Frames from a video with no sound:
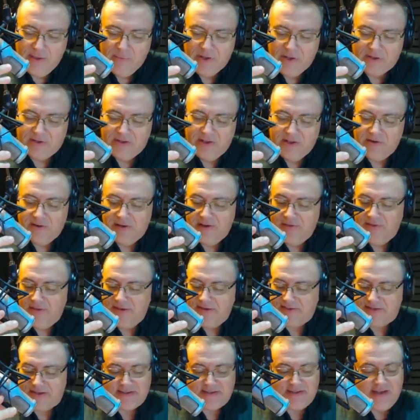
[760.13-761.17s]
But clearly
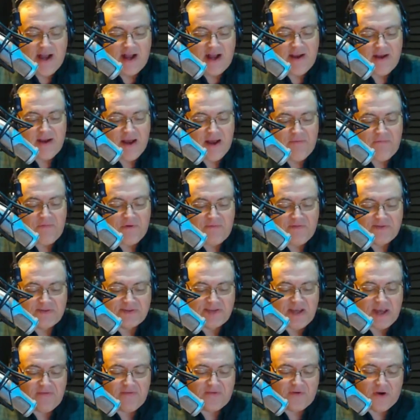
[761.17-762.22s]
this is not enough of a
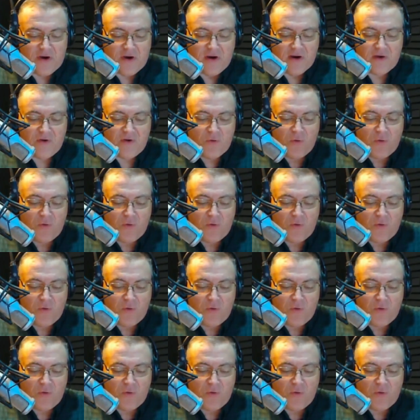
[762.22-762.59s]
safeguard.